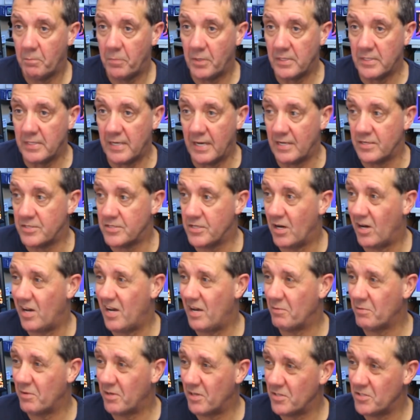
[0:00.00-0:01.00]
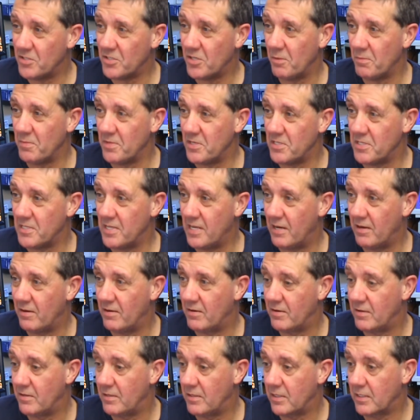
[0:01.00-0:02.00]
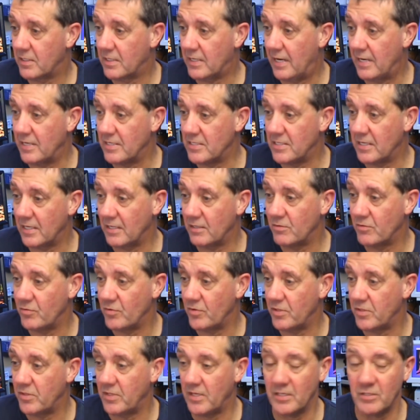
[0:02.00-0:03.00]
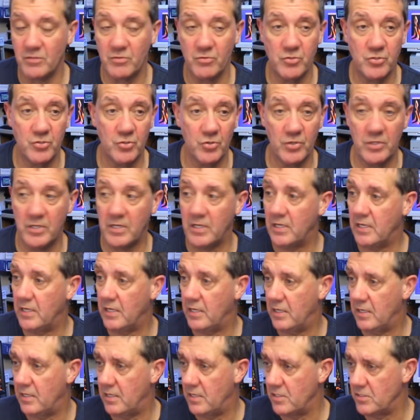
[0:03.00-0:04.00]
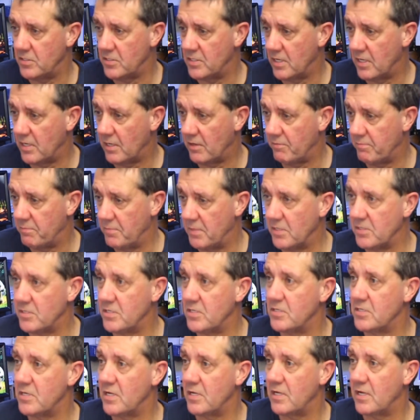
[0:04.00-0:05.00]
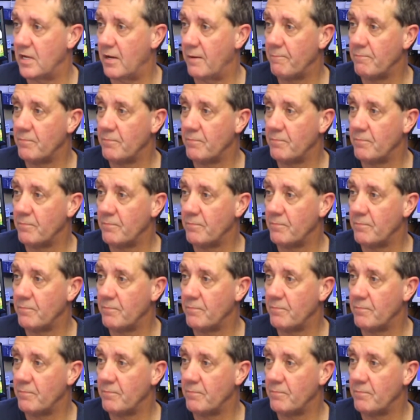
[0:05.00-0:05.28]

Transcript: But yes, I am going to stop this now. Okay, thanks for joining in. There's none I've missed, is there? No.